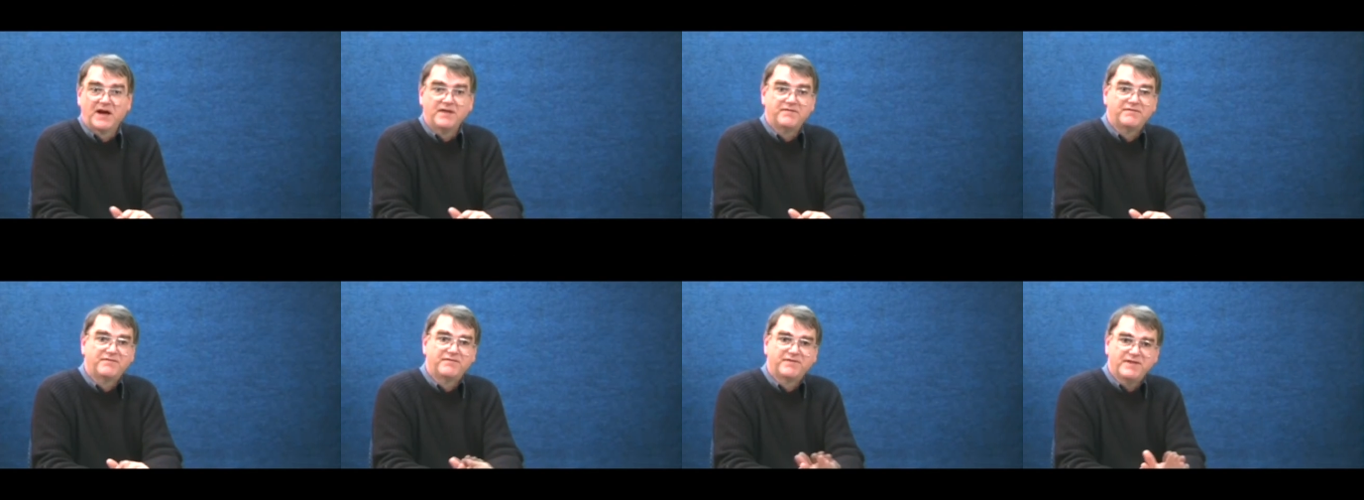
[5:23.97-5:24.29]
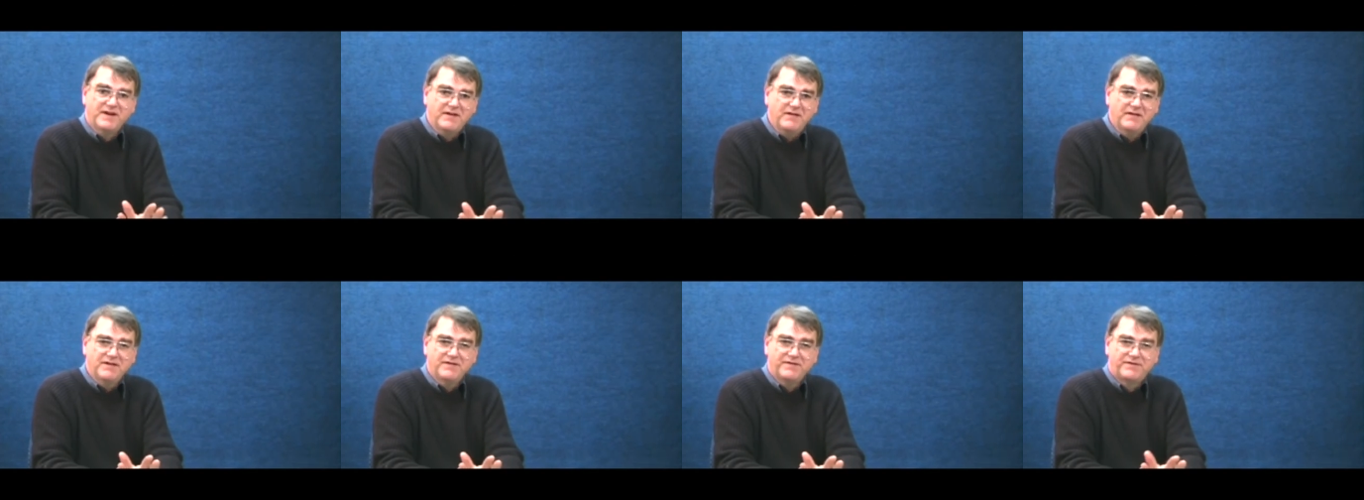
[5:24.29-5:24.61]
and
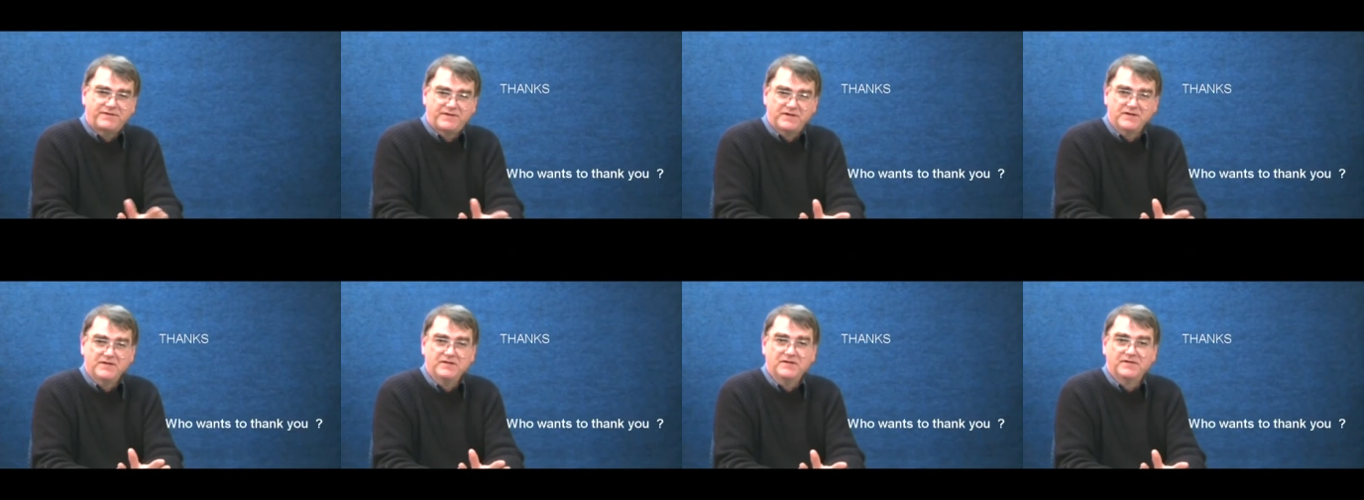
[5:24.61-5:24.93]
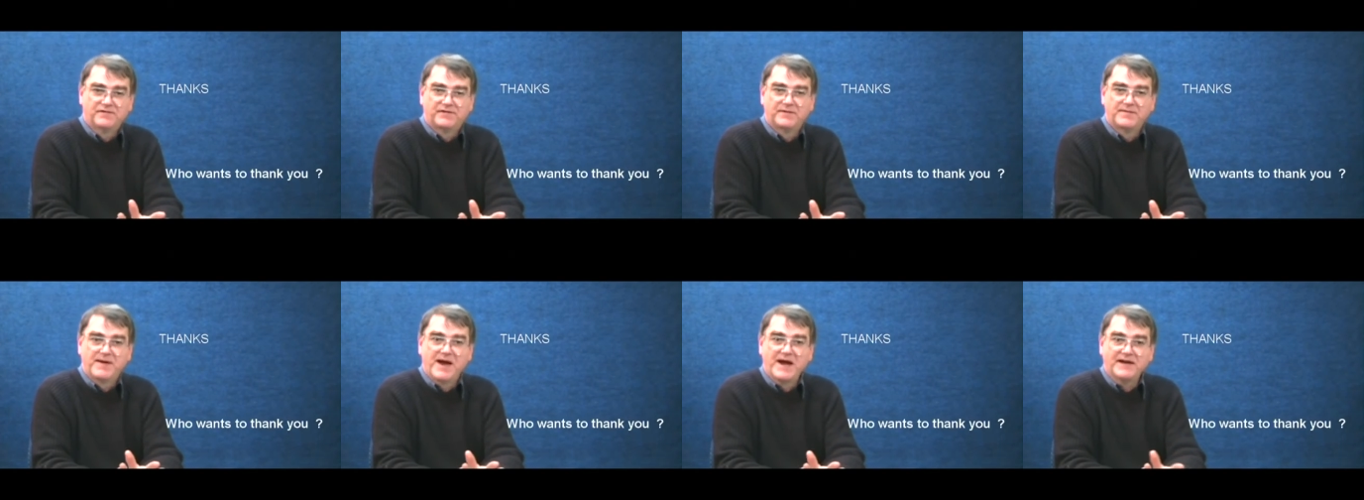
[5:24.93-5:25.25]
very few
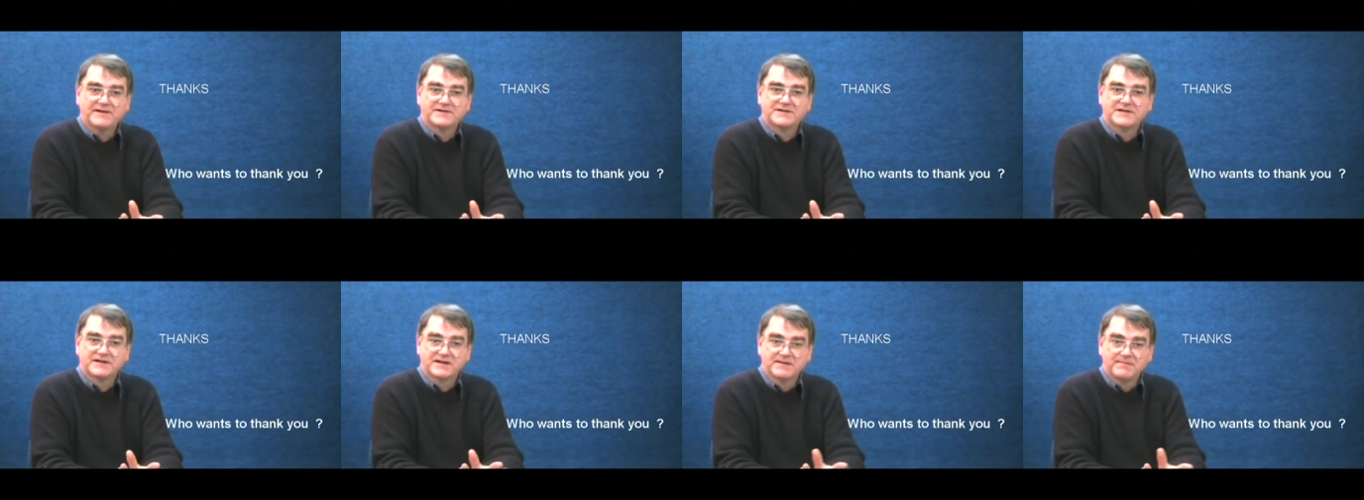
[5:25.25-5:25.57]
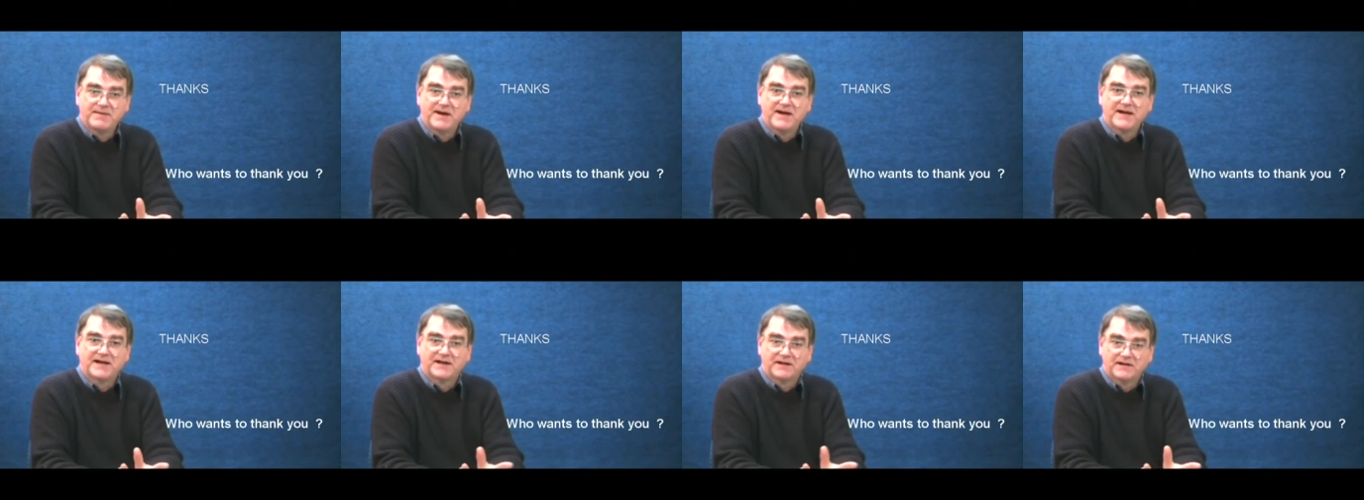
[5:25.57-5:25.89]
of them actually
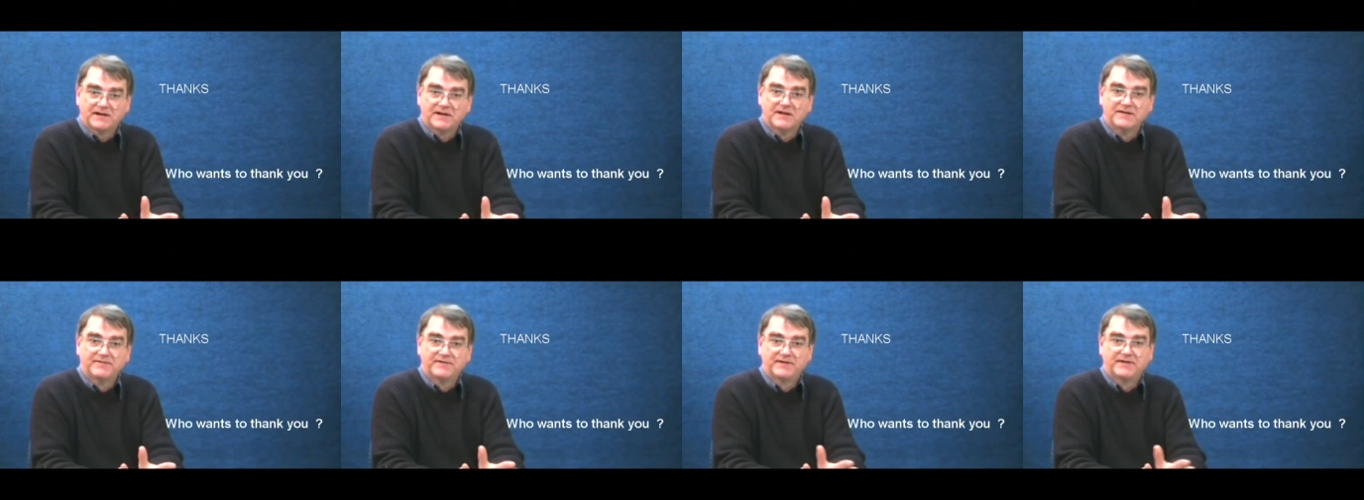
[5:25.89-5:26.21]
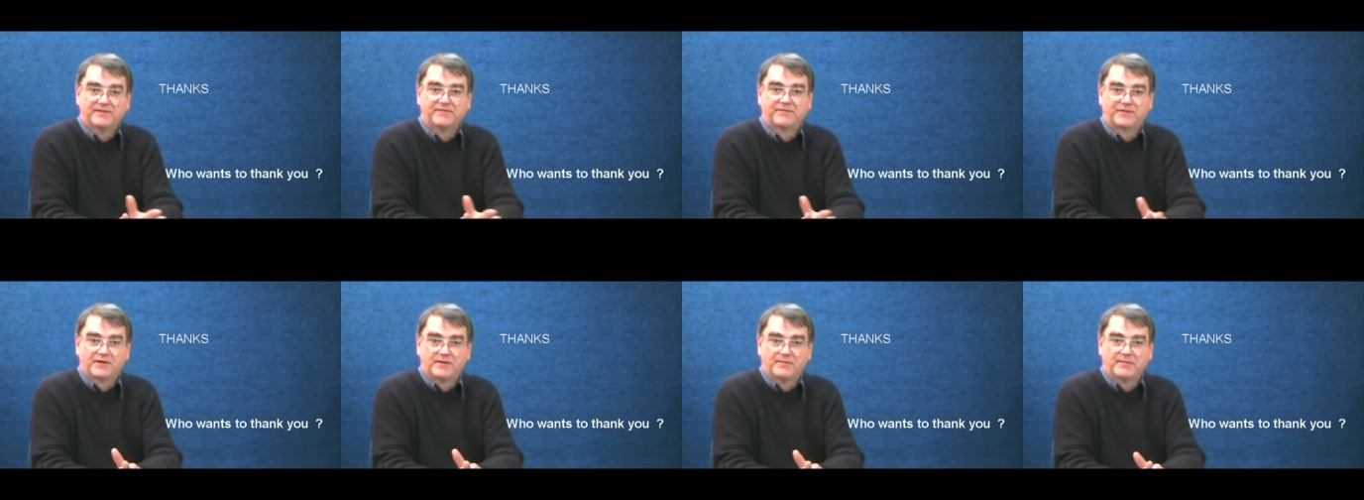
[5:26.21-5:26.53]
make a
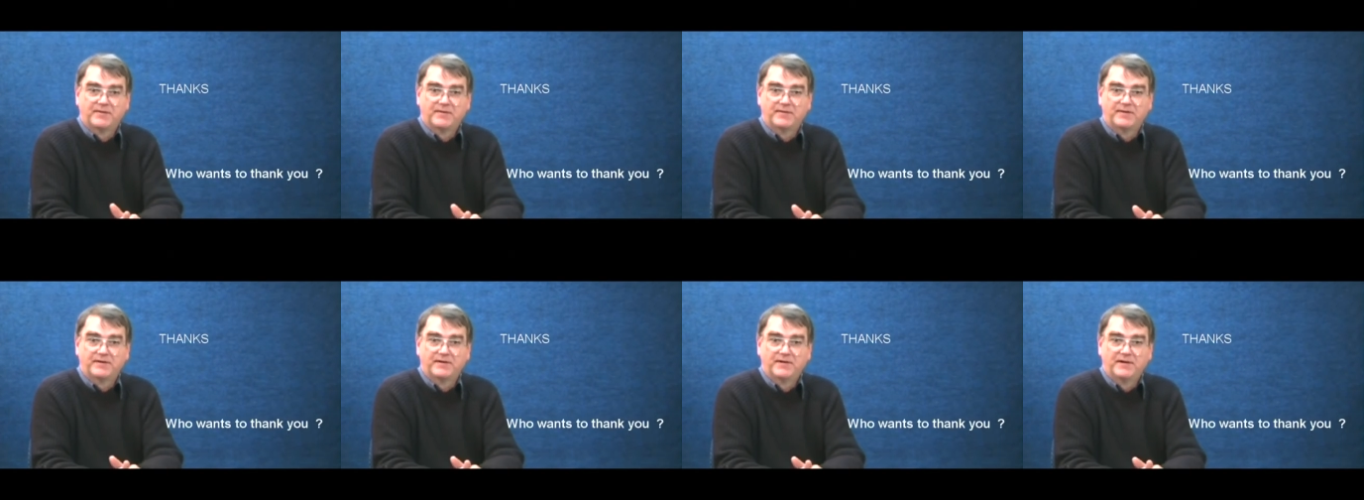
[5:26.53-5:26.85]
living from it.